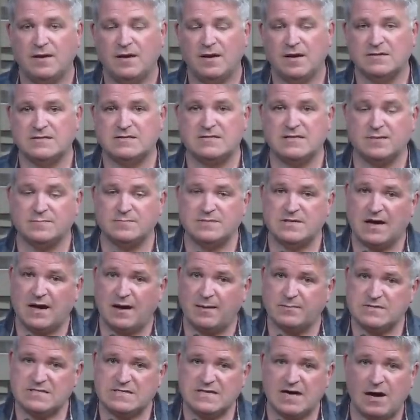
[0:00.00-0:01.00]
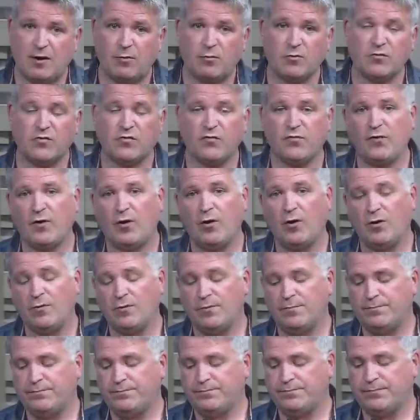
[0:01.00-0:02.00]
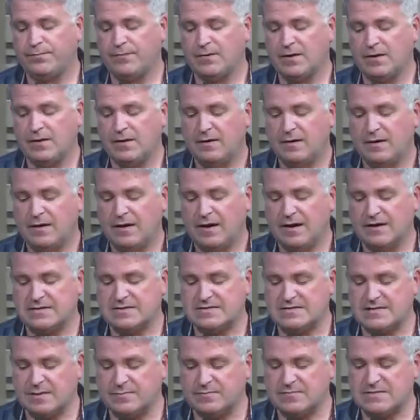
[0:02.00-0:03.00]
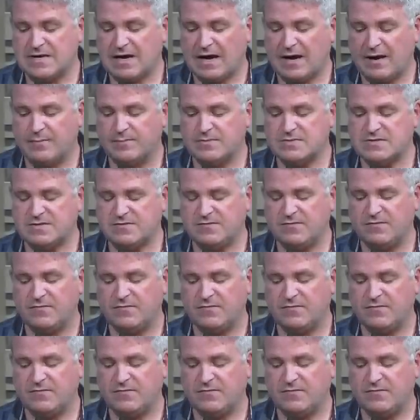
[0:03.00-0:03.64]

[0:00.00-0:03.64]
And sometimes towers fall. And sometimes